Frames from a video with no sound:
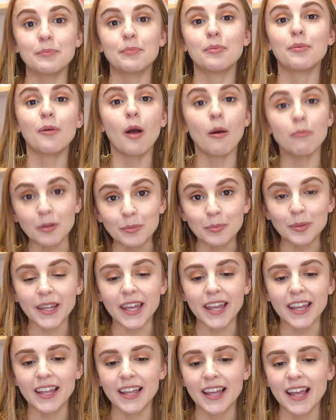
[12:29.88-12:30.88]

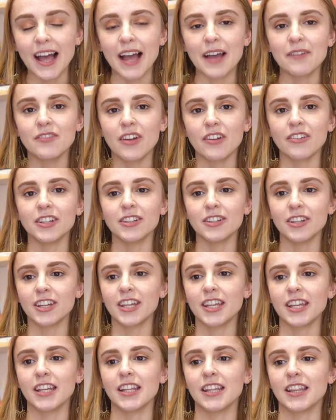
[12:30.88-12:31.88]
probably. I'm very
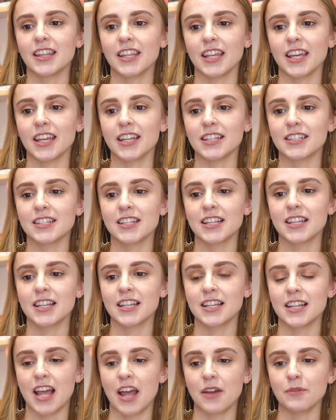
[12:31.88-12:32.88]
lucky that
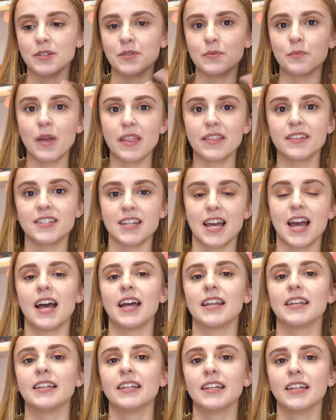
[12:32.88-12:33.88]
I was with
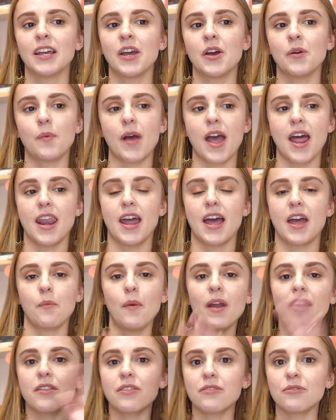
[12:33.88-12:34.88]
Dan when I
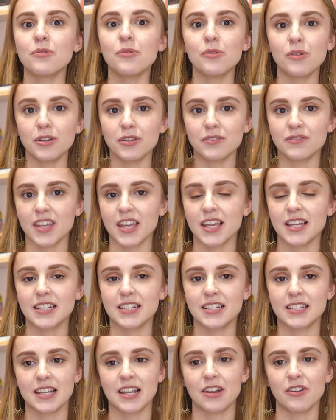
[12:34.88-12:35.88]
went through all of
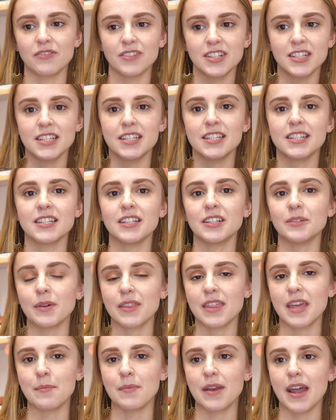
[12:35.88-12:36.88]
this, and obviously still
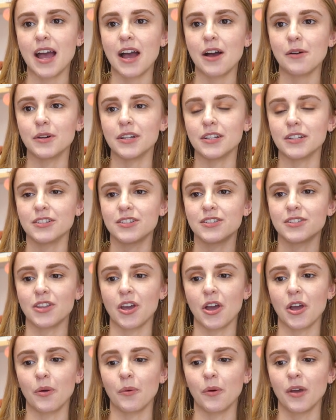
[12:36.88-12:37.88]
with him now. And
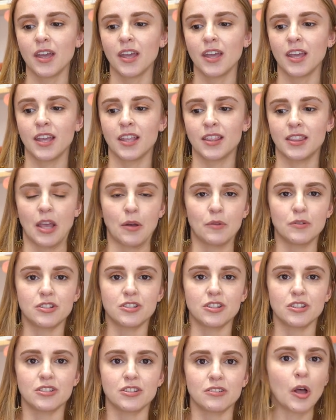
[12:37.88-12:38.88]
so there was
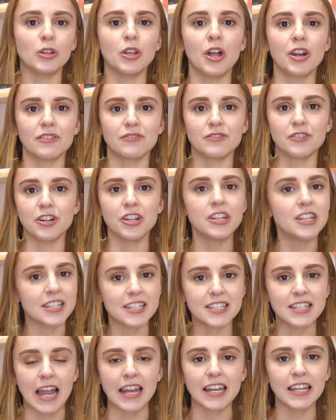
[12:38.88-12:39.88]
just a lot of
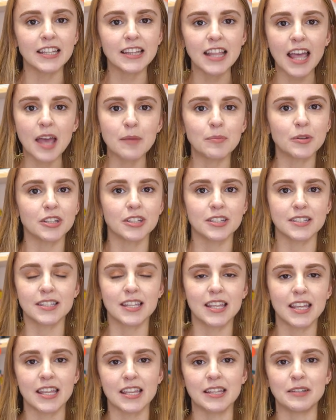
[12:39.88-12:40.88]
understanding there because
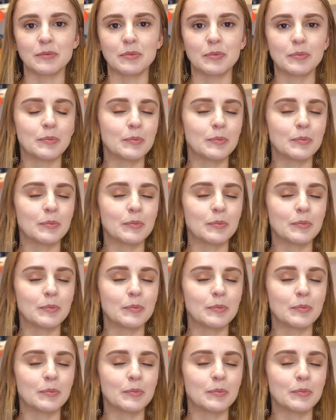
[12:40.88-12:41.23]
he had